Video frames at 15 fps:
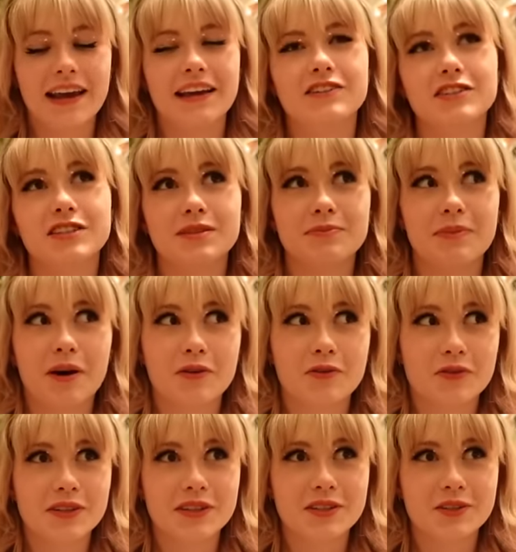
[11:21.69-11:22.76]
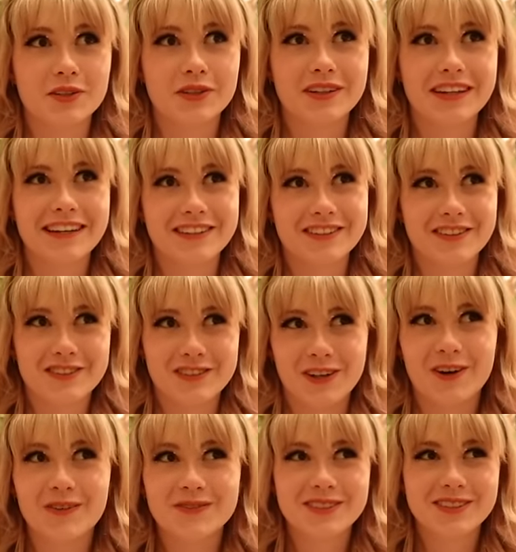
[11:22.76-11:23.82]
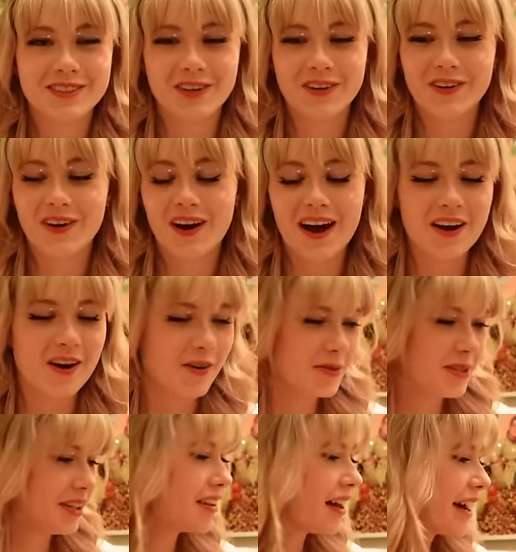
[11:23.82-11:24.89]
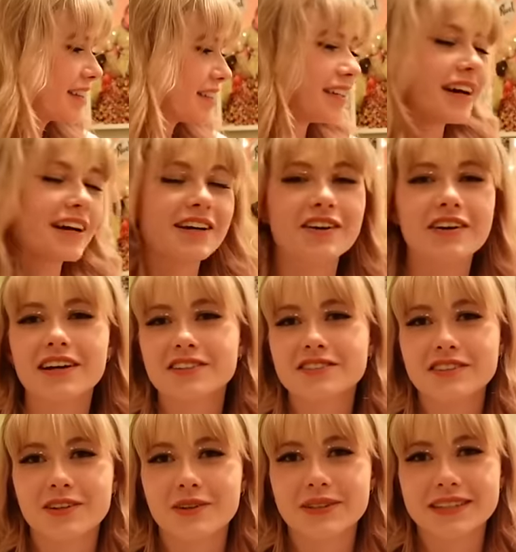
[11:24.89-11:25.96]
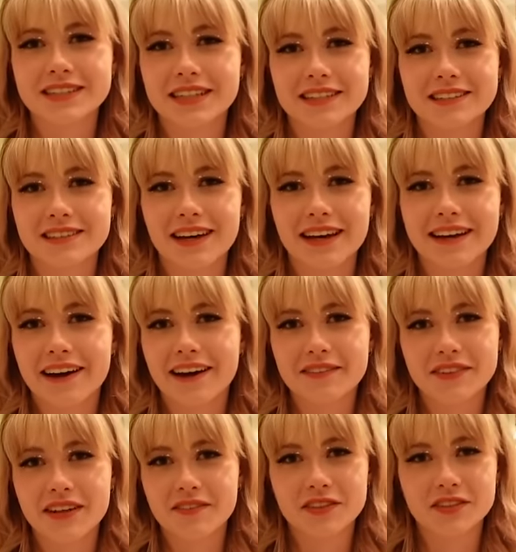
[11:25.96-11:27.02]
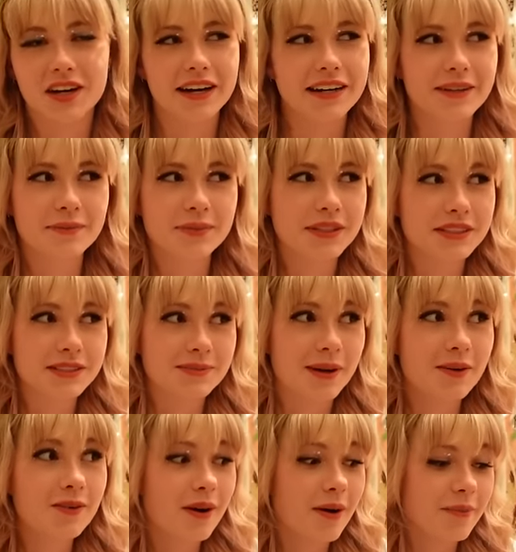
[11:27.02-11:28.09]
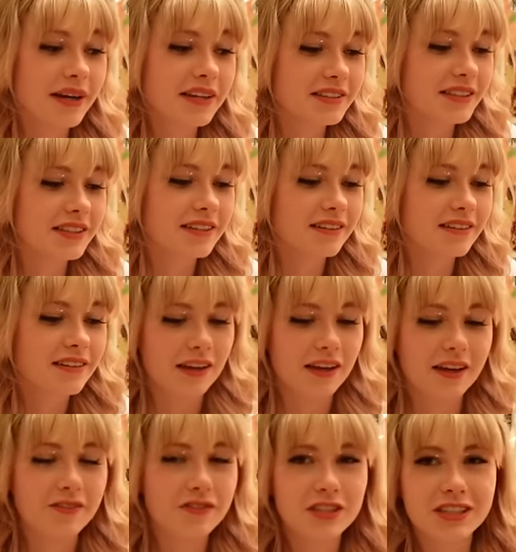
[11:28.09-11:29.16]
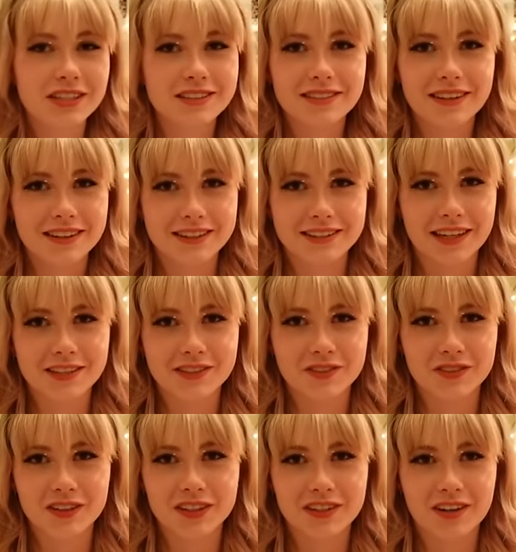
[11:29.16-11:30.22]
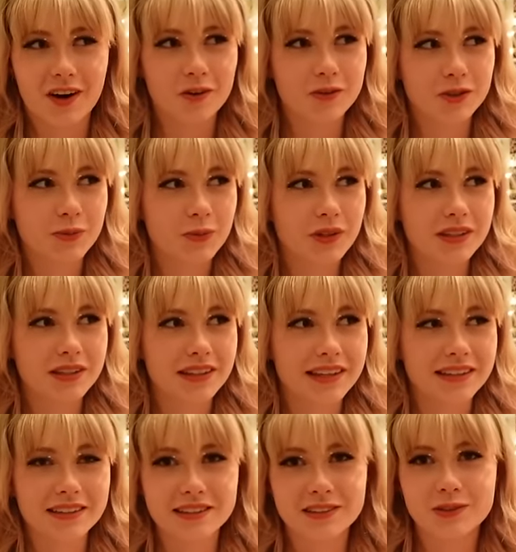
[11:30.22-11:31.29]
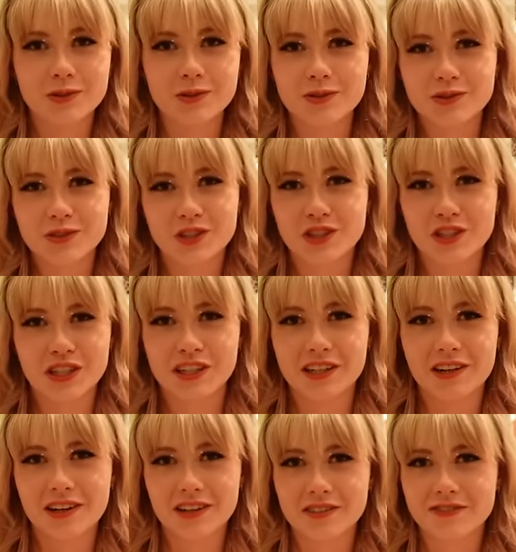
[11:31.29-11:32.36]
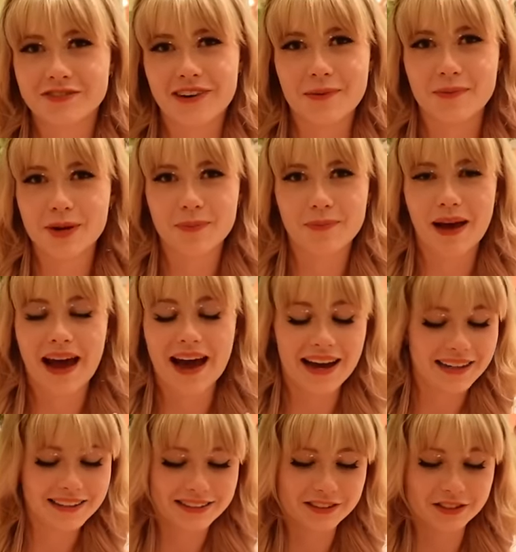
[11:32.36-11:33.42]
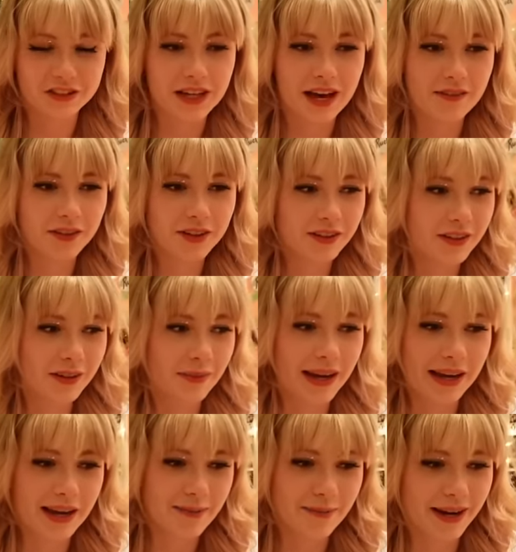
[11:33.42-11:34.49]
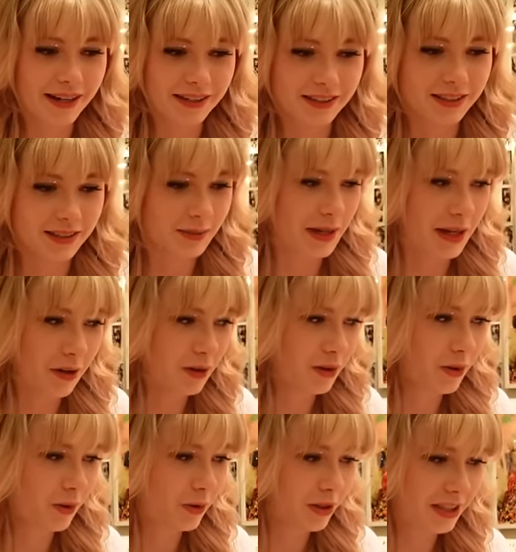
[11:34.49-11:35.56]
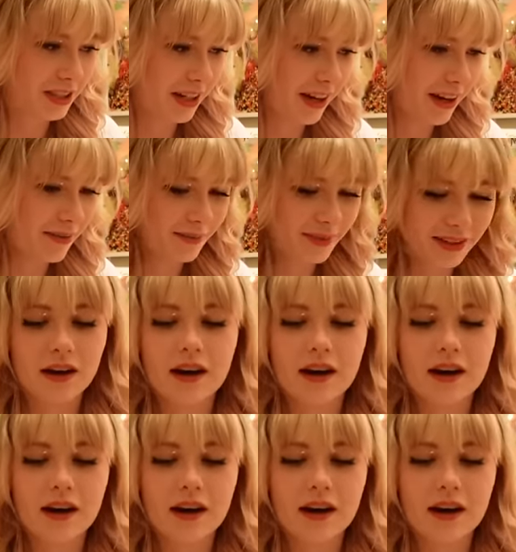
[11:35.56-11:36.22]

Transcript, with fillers: It just smelled really good in the shop. So I hope she likes it. I don't actually know what it tastes like. I've never tried it, but it smelled amazing. If she doesn't like the taste of it, I'll just put it in like little sheer fabric bags and just have it in my handbag to smell all the time.